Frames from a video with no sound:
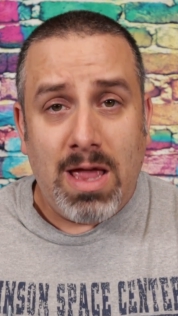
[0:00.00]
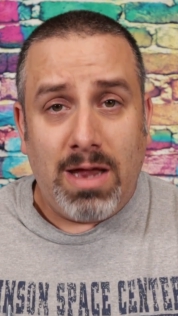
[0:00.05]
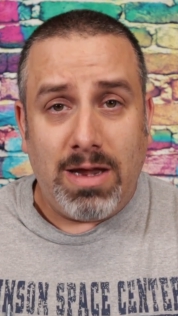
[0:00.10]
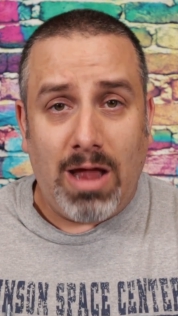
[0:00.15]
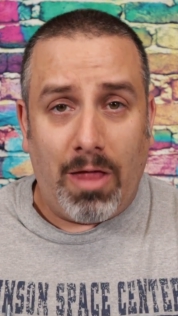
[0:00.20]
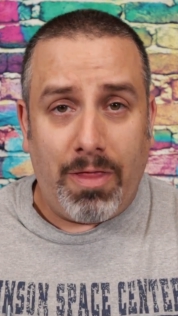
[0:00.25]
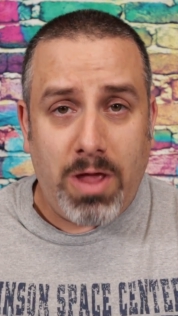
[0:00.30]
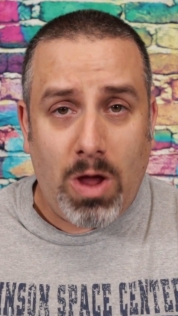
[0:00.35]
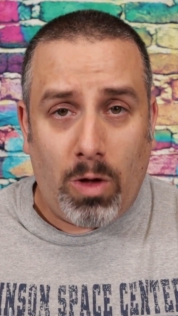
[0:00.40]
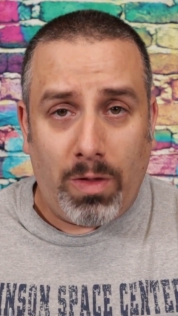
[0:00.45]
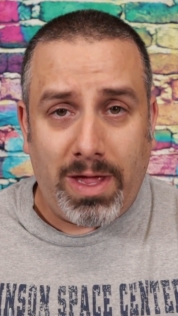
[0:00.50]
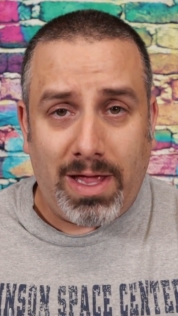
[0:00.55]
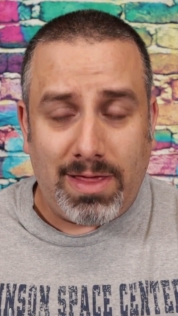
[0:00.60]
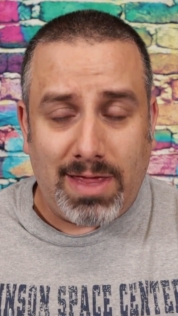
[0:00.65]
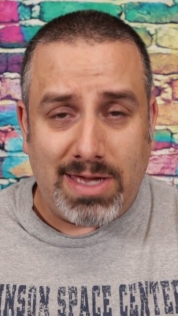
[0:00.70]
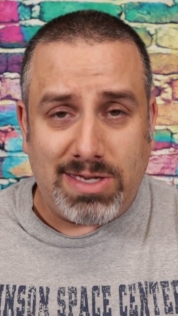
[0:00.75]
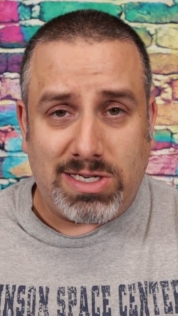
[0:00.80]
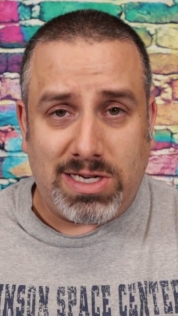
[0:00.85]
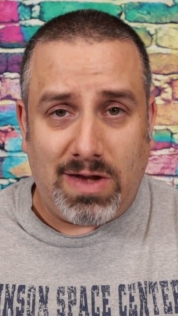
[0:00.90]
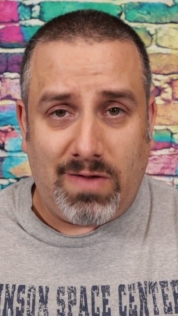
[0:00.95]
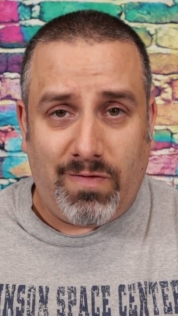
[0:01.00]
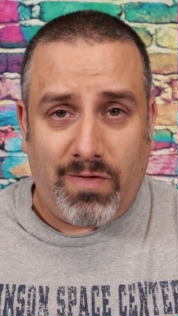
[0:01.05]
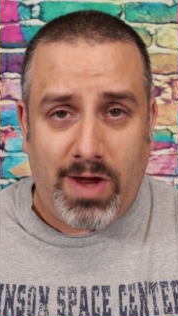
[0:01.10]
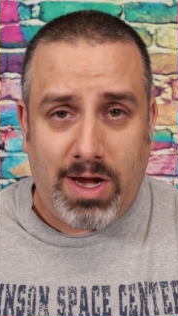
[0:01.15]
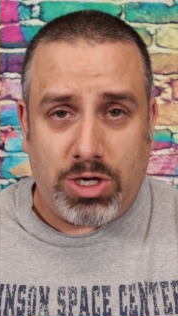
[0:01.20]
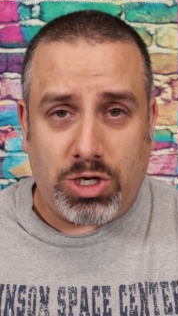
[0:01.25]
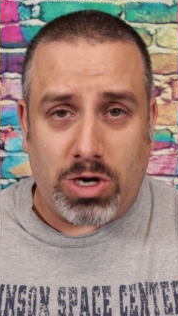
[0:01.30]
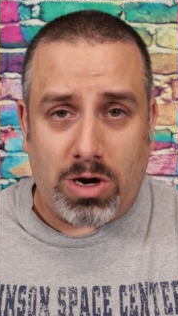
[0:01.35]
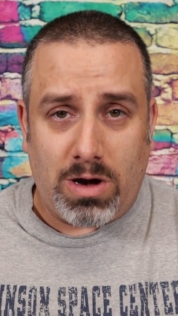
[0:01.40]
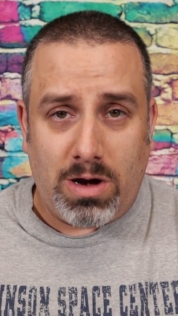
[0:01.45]
Now, the only listed
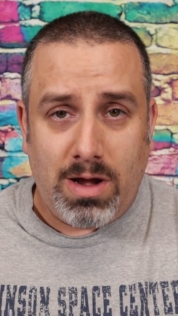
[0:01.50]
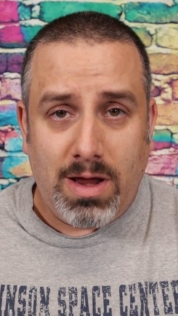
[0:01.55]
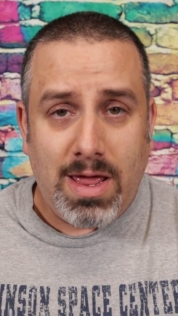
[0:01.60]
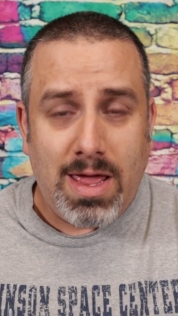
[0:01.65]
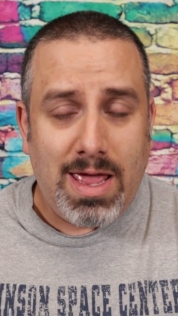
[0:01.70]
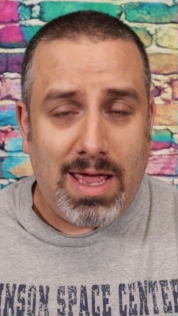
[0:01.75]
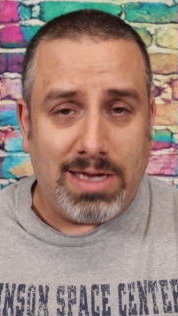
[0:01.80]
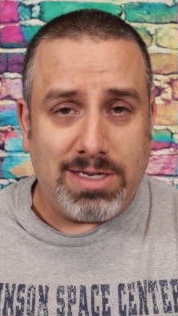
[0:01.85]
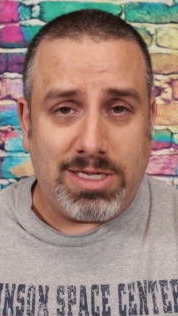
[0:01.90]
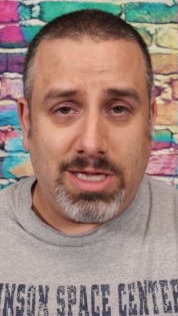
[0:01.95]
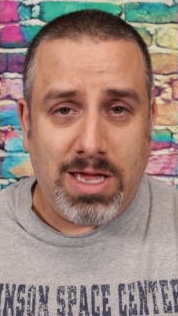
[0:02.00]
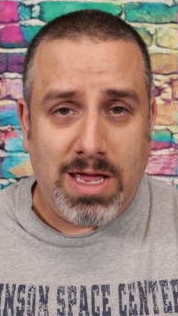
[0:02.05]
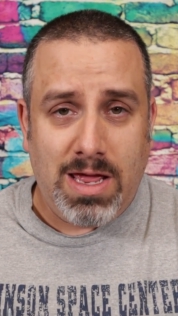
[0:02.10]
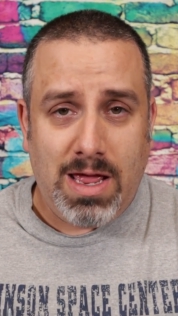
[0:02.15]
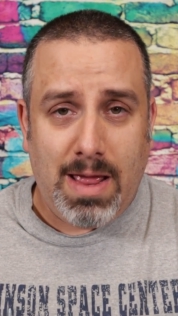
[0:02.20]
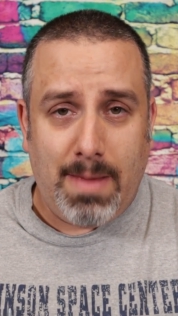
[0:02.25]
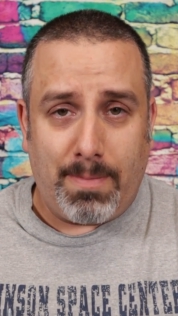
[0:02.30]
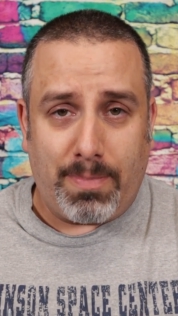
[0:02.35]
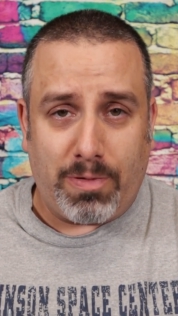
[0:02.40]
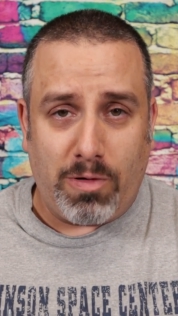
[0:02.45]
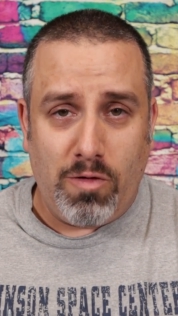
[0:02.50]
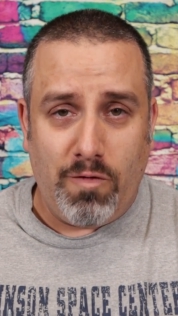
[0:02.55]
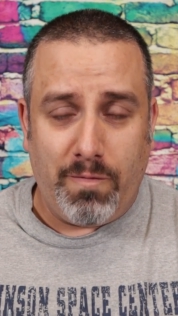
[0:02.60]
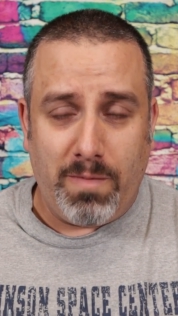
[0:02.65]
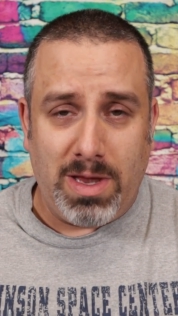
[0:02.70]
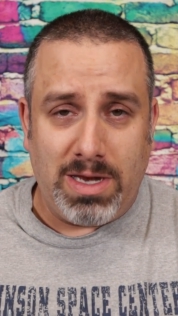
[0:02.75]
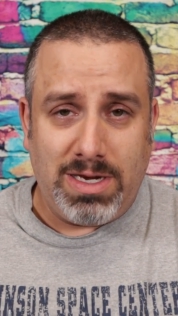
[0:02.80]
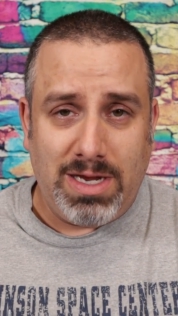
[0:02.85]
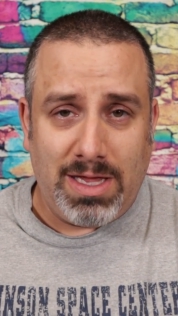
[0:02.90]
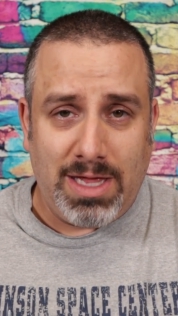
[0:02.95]
feature is the
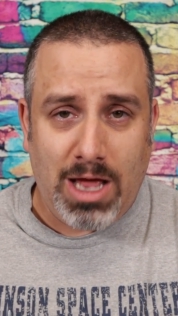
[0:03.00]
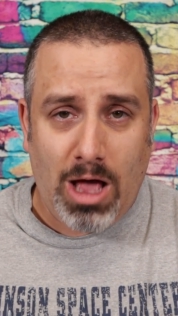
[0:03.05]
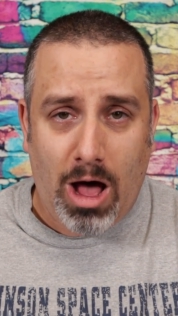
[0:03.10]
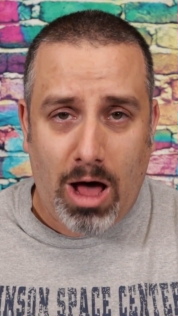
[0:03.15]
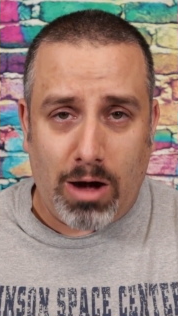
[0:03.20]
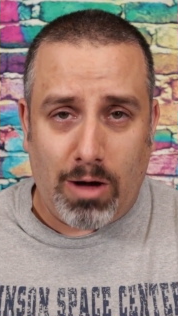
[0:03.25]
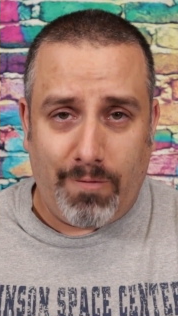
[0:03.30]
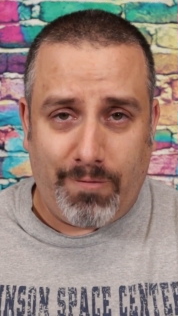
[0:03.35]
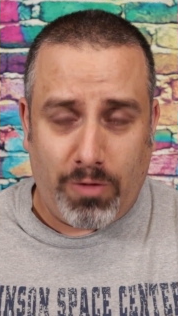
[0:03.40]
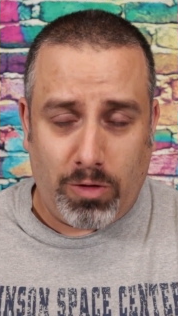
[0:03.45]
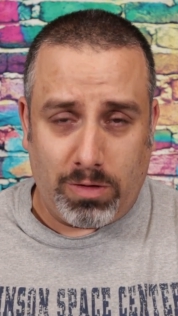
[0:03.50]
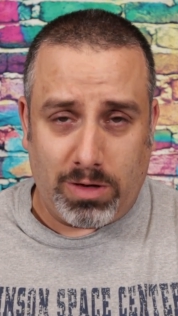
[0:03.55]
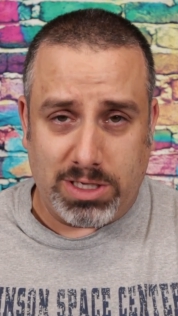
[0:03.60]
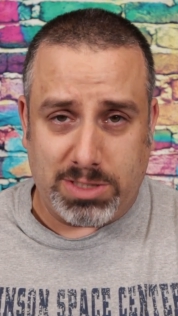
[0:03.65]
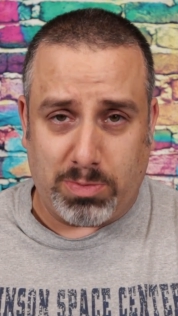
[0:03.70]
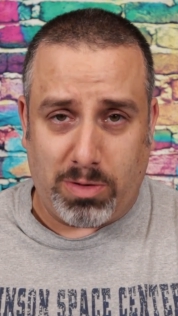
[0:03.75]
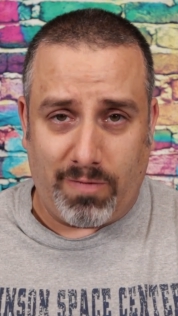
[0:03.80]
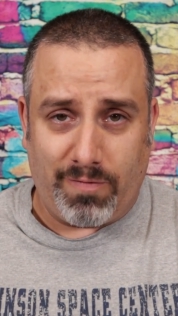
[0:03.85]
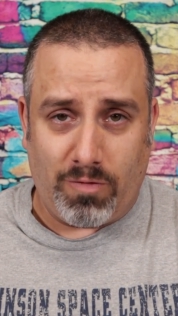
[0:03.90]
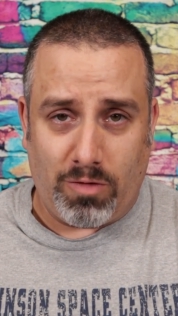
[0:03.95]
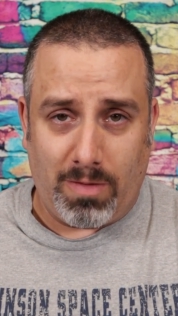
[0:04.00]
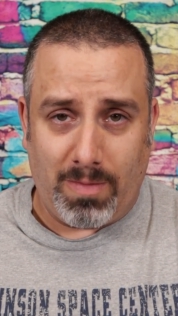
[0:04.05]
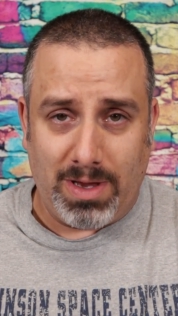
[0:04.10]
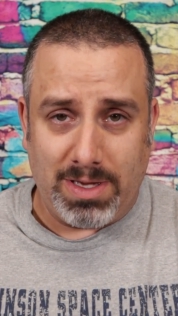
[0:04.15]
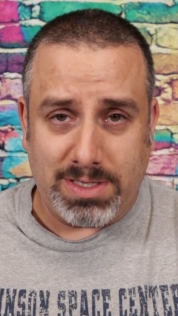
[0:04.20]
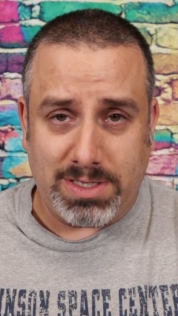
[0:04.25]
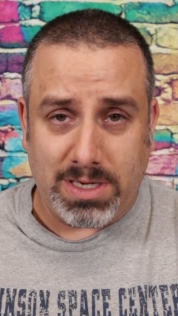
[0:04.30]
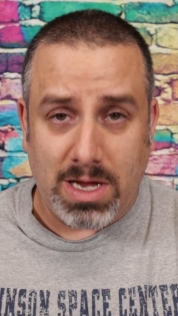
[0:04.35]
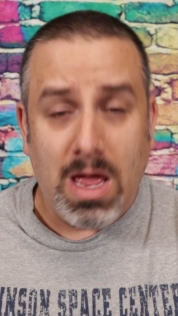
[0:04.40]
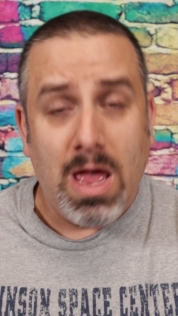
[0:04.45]
improvement in the autofocus
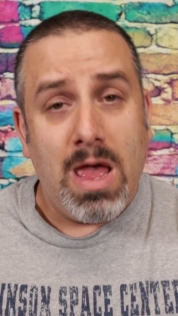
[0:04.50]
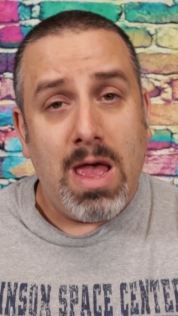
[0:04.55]
performance,